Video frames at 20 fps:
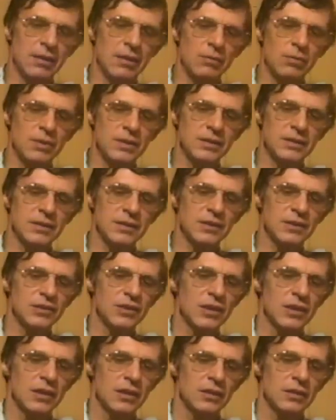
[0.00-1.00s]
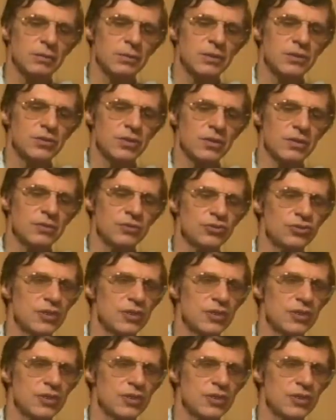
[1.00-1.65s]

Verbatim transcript: I went into the, the return